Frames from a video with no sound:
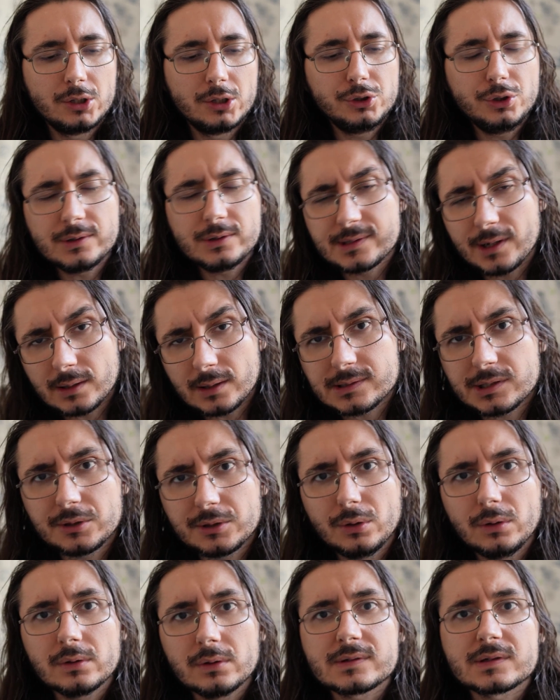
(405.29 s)
News
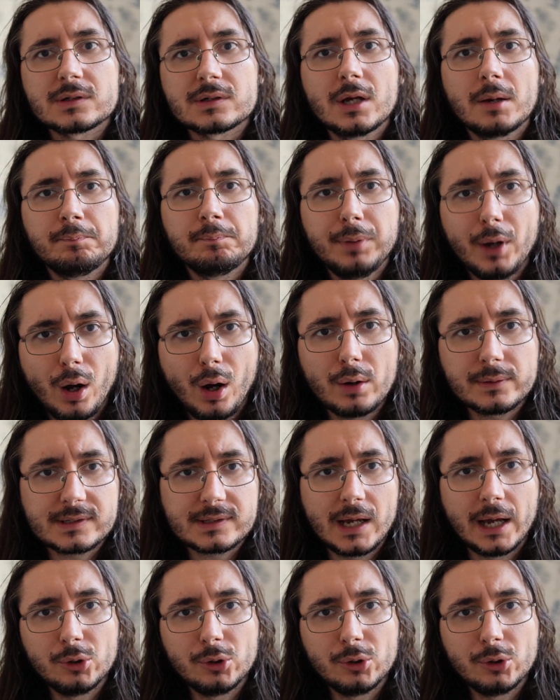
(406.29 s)
articles, blogs,